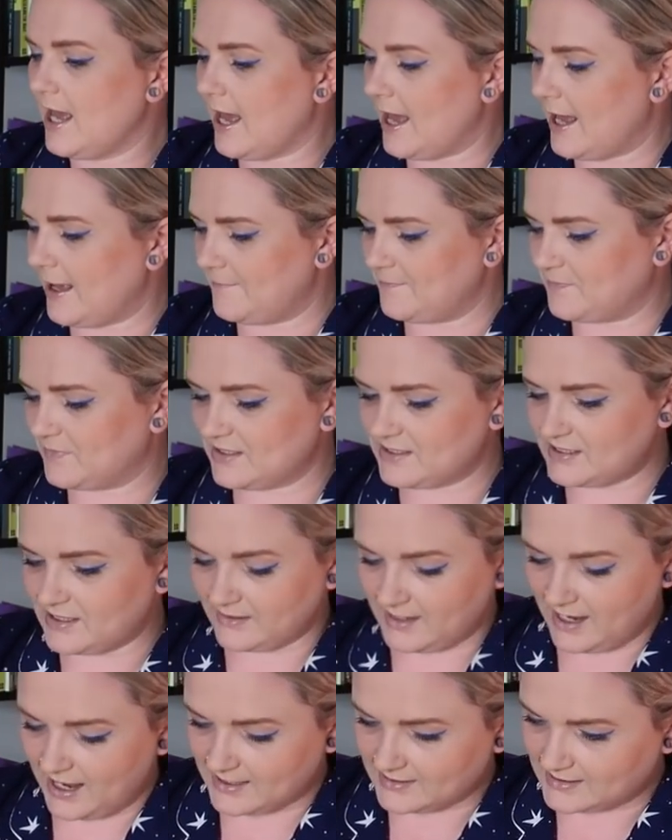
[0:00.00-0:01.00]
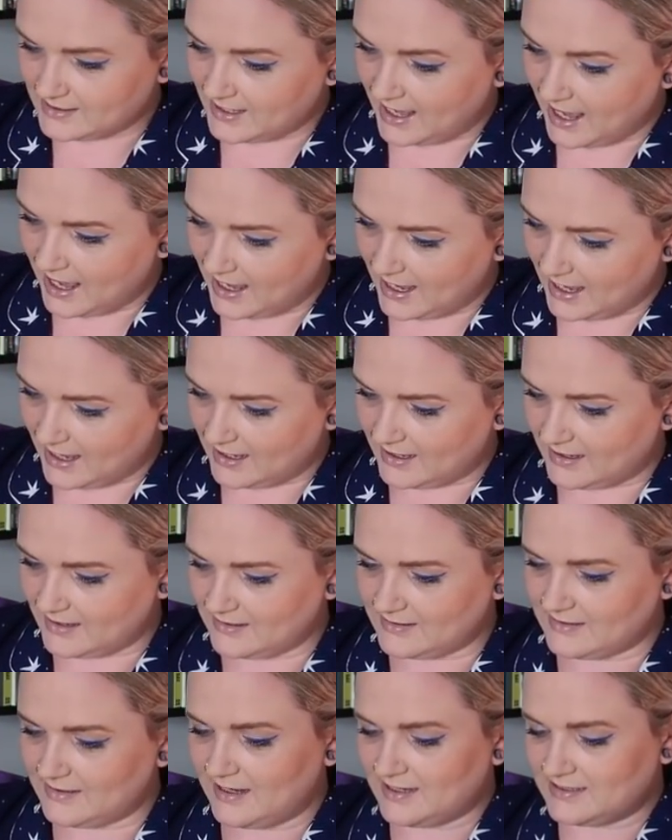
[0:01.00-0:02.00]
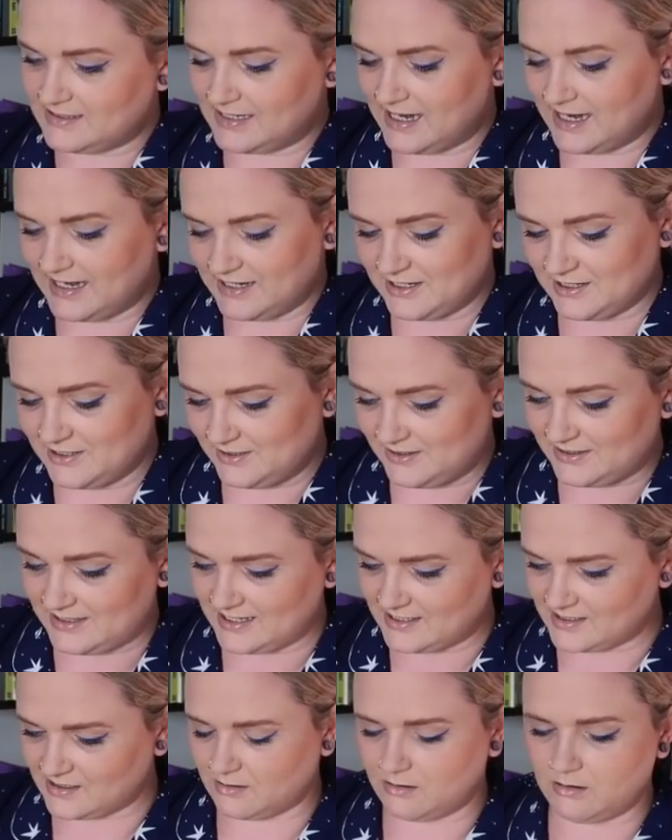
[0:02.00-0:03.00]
Um, so yeah, so that has taken this.